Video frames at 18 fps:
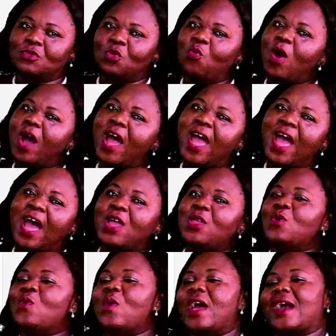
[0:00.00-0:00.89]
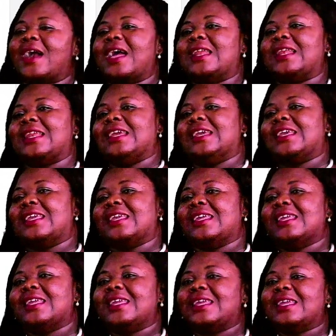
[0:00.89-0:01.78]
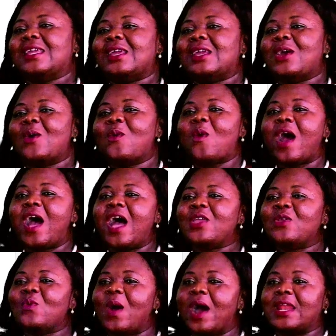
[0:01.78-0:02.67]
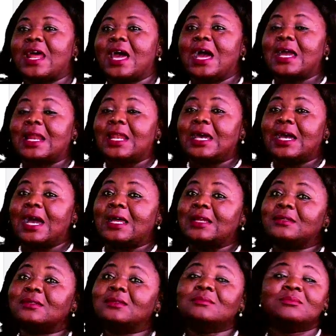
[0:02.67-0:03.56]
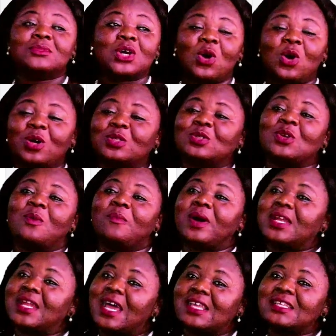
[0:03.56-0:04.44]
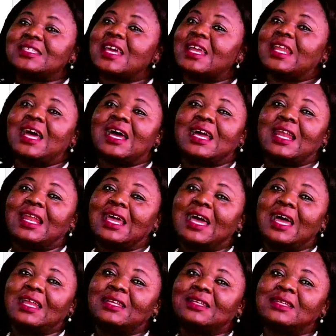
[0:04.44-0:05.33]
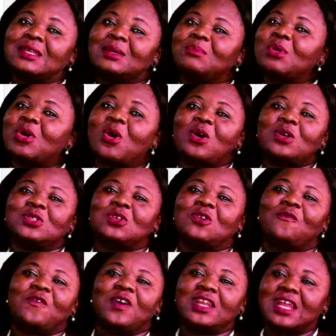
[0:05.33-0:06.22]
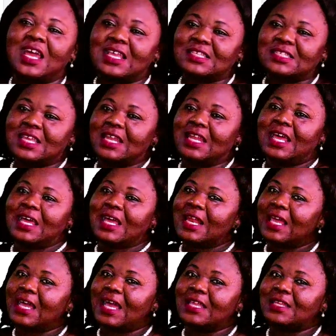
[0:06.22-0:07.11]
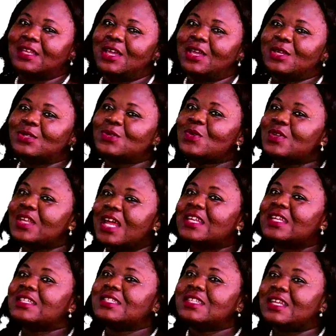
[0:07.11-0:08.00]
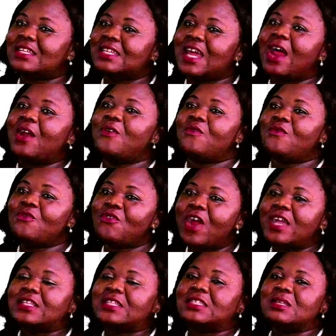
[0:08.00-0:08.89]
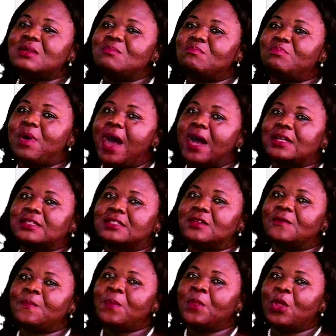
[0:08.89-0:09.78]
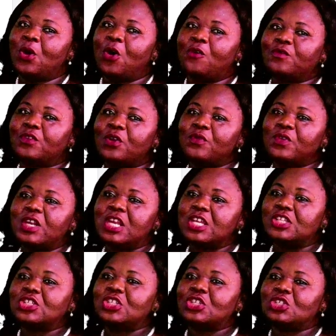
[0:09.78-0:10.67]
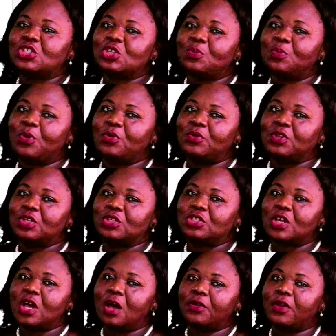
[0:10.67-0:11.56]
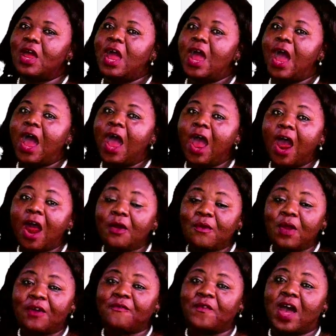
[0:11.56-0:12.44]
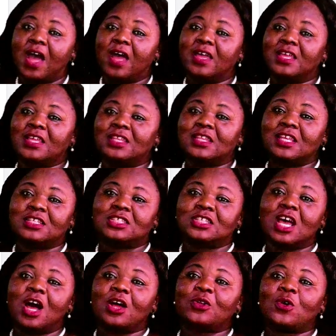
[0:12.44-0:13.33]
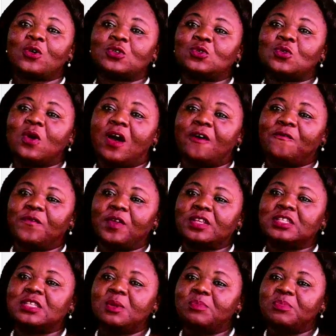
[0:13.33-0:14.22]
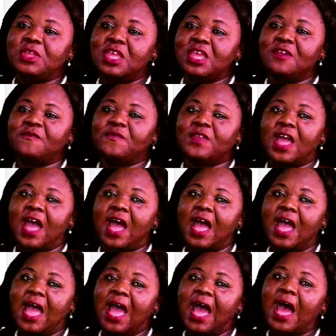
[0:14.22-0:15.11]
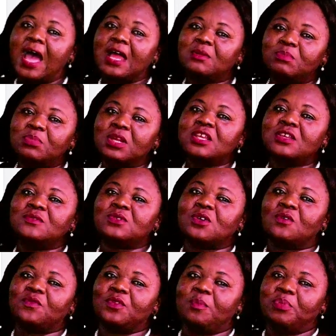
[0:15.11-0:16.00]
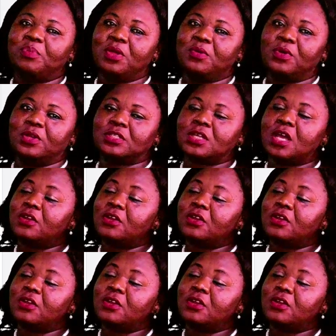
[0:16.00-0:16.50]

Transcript: Why are you a Catholic? Why are you an Anglican? Because your mother is an Anglican. Because your father is an Anglican. So that is the direct impact of the relationship on the child. However, the child also affects the behavior and beliefs of the parents.